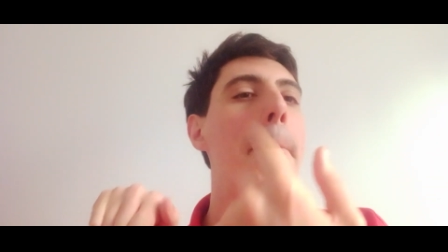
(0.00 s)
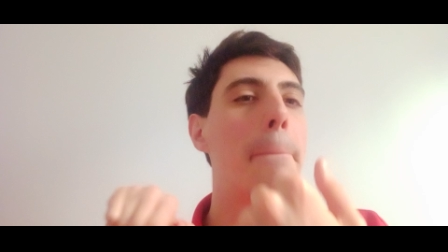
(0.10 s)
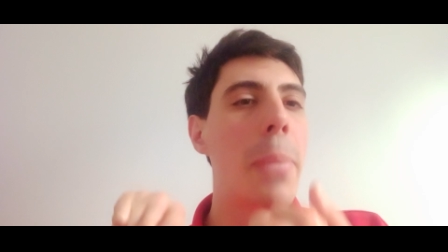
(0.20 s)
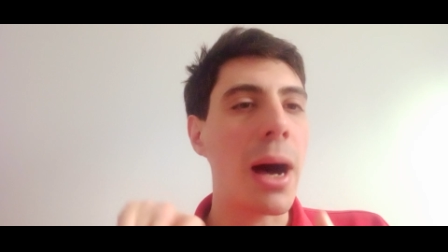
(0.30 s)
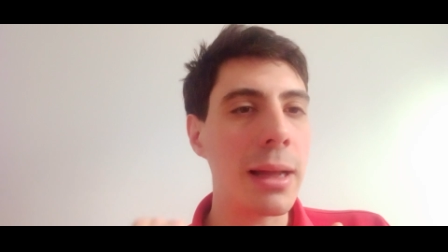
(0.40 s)

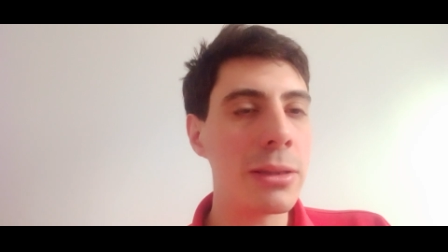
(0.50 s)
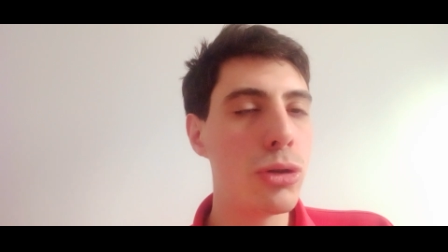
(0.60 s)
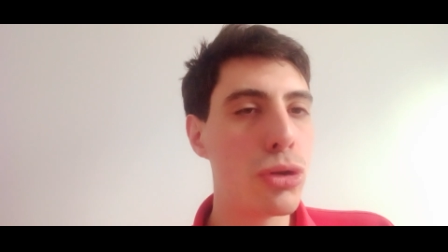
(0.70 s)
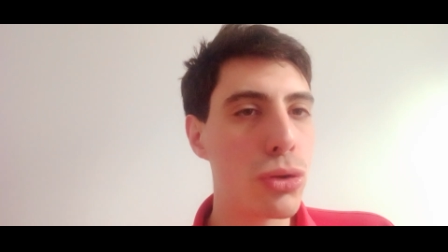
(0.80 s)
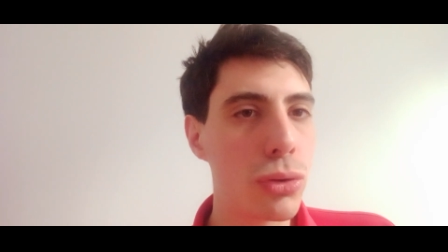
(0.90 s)
But
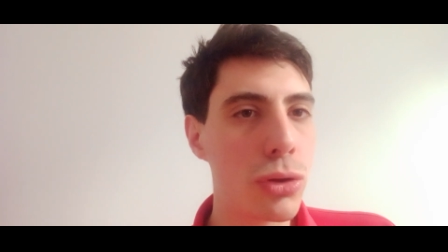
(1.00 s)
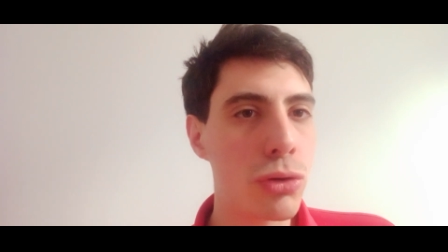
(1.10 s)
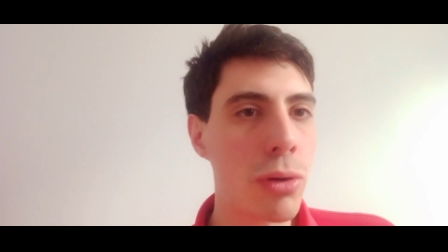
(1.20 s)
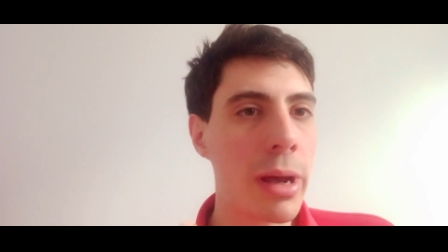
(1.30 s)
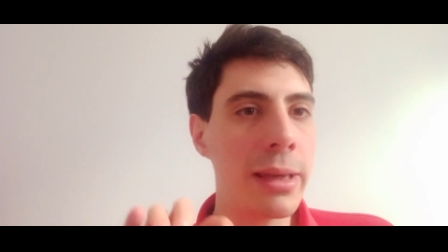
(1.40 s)
you should
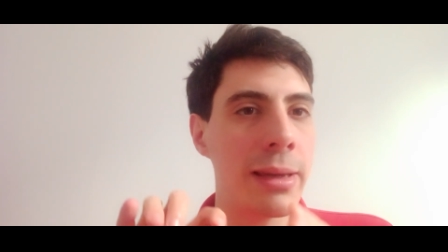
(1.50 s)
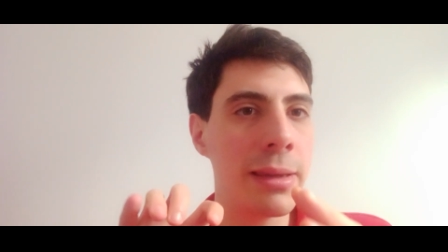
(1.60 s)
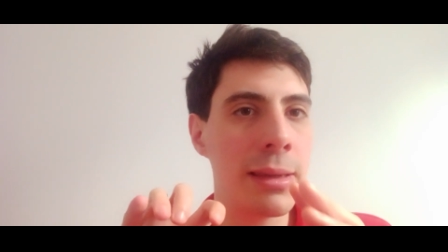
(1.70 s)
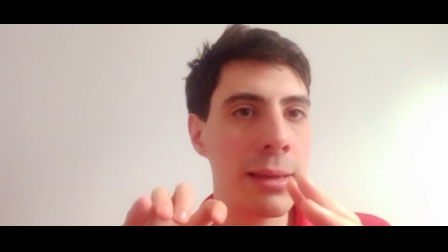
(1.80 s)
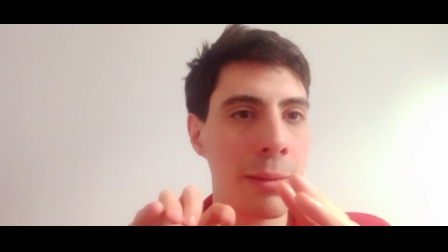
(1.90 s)
try
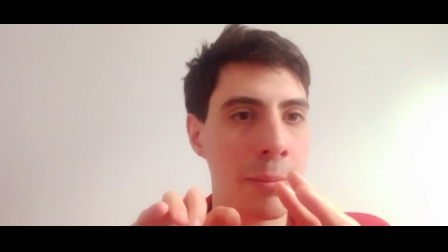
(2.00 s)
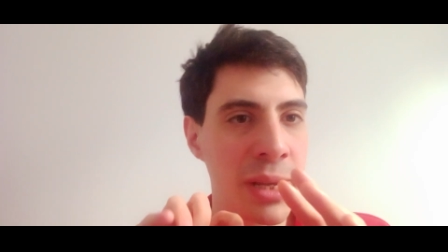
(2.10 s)
and